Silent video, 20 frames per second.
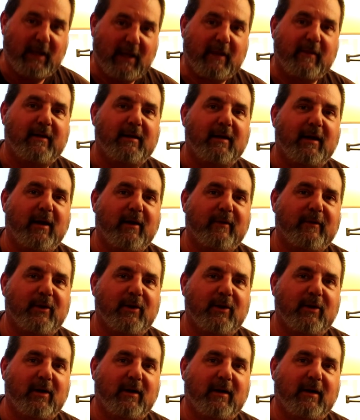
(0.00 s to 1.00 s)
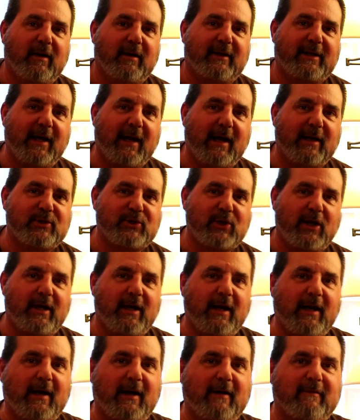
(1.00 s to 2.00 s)
The other uh, cache I
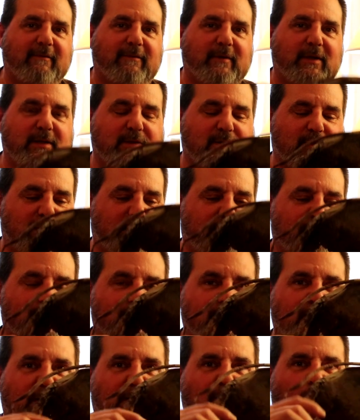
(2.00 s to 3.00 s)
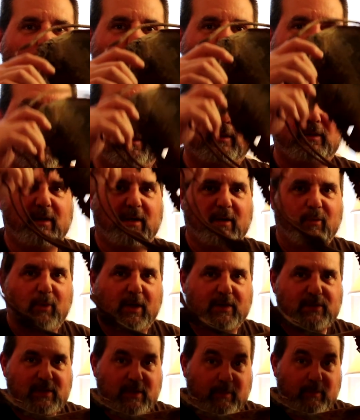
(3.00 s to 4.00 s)
have is this uh, old uh,
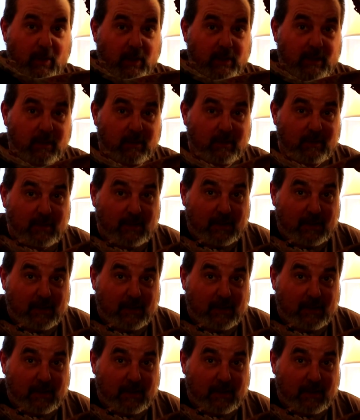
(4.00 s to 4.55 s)
rusty bucket.